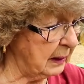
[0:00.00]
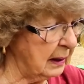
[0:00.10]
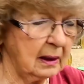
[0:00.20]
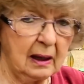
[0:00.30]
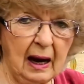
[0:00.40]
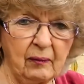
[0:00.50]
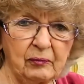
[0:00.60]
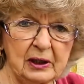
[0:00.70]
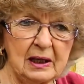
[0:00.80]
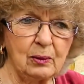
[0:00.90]
but I
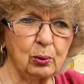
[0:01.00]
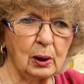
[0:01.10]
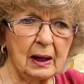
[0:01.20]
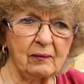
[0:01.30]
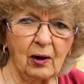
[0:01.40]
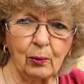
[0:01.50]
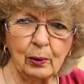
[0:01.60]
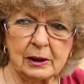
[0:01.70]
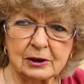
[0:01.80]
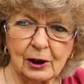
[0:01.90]
forget what I've
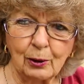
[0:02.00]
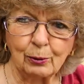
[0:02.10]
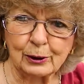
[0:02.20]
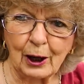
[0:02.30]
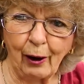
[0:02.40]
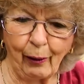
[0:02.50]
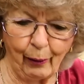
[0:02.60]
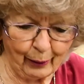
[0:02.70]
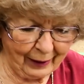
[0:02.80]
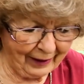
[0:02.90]
already told y'all.